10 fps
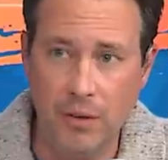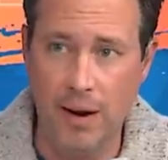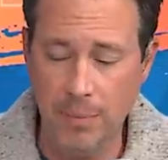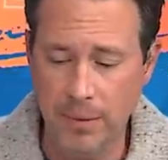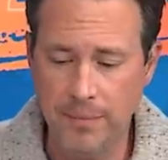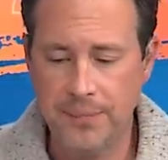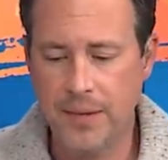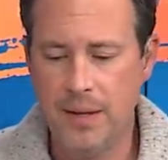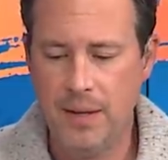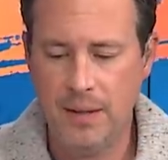rep
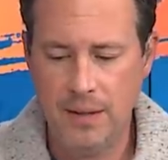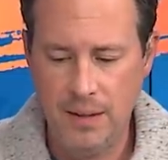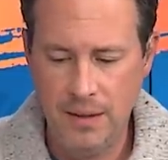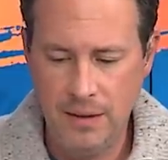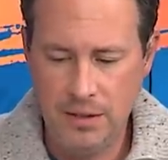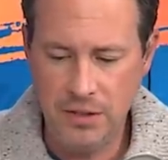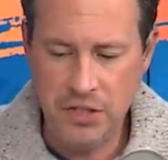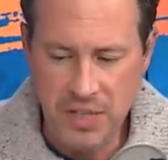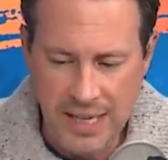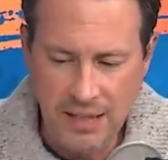to
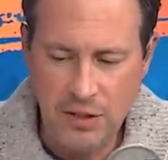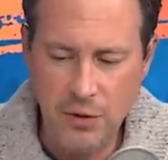seek